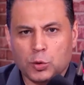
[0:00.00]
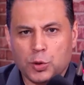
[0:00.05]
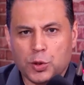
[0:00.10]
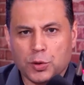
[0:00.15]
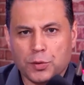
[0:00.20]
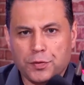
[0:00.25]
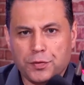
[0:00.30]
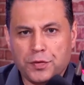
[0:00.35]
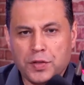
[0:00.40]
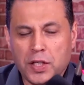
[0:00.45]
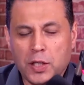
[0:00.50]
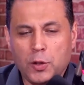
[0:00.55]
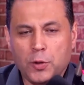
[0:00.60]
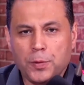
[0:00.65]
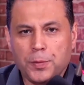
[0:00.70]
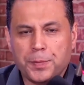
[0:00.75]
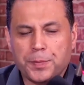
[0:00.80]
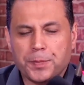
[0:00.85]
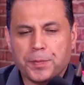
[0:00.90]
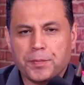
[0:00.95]
of his
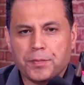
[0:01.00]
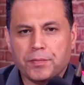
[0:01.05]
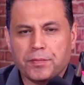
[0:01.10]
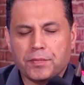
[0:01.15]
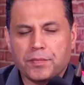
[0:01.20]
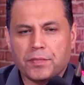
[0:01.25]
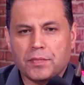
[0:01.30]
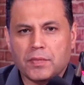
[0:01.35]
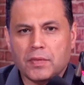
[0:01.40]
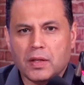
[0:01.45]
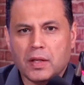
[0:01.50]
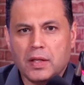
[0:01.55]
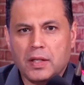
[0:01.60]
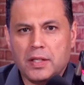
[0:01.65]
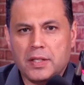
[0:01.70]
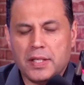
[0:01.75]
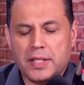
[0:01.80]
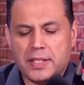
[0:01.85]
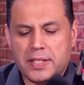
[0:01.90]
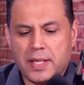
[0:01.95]
child and they
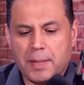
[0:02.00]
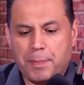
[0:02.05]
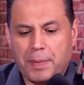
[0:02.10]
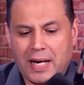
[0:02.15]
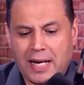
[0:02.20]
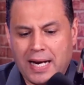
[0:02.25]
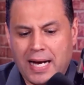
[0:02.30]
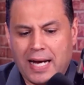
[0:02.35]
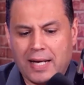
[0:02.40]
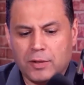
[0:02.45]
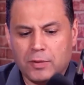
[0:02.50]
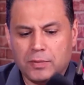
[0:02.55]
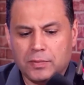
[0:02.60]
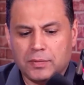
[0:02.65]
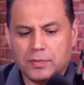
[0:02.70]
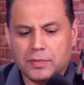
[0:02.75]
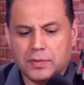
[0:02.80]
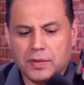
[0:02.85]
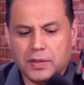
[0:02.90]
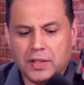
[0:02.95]
got divorced.
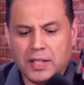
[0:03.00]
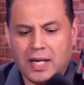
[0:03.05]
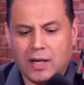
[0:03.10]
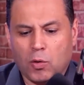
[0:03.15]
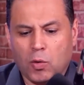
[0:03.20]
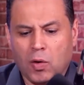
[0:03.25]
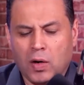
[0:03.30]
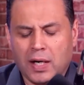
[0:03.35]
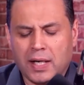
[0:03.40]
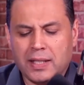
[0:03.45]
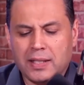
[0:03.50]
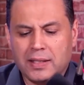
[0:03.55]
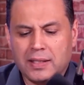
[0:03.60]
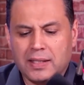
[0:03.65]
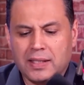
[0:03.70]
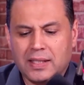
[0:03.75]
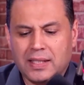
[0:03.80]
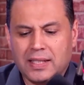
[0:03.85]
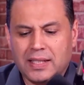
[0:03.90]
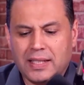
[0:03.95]

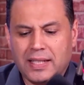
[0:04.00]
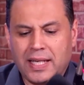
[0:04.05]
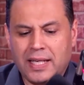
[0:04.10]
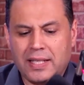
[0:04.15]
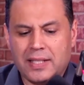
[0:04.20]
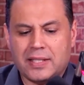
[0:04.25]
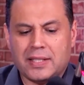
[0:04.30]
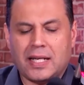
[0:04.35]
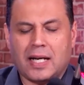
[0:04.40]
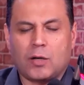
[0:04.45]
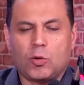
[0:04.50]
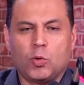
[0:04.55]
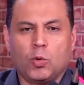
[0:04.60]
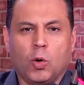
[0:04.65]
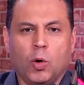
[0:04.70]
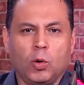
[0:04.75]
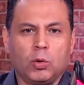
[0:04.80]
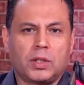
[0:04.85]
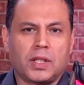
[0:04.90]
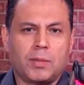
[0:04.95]
Now he's with
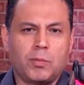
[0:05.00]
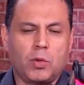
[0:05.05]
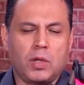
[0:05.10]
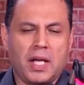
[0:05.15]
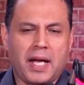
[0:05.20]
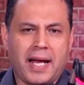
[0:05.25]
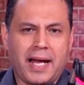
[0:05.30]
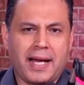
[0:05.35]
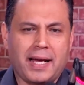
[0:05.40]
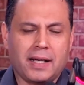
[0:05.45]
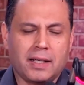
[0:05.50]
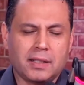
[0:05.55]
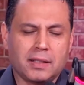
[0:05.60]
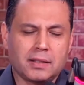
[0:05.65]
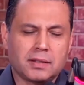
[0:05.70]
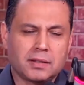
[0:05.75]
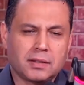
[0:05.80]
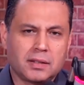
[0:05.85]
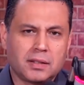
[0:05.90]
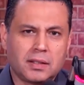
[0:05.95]
another woman,
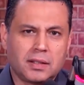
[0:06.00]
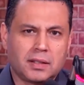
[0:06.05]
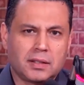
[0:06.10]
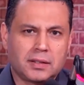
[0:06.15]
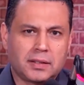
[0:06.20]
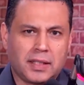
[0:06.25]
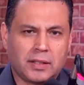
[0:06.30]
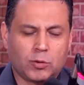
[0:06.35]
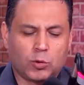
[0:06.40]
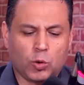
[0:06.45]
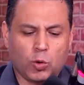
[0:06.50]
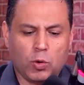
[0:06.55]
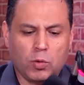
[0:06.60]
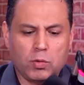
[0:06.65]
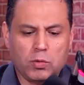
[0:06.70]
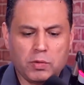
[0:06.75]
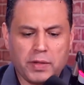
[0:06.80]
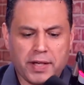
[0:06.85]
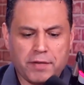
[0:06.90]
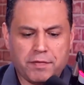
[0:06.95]
he tries
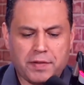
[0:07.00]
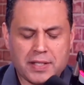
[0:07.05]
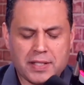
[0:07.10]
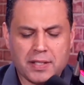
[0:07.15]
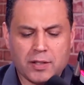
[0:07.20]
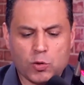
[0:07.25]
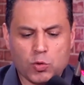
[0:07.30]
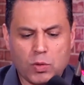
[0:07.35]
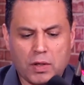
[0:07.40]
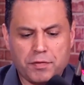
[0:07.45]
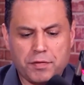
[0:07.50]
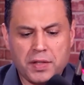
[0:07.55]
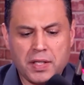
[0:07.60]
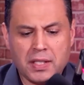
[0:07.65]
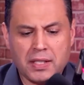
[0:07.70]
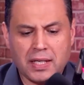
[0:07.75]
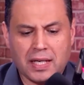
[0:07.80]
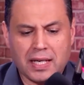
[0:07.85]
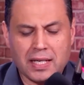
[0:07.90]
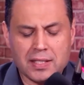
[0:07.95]
to
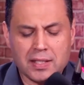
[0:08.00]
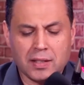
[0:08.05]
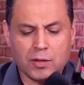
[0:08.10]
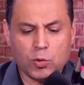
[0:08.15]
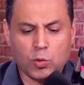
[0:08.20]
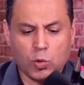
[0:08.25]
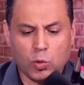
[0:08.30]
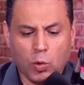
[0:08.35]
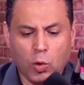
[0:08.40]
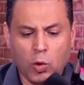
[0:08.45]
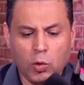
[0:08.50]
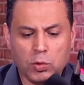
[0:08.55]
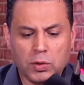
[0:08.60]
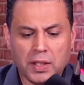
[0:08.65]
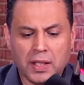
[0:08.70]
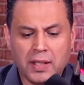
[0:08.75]
rebuild his life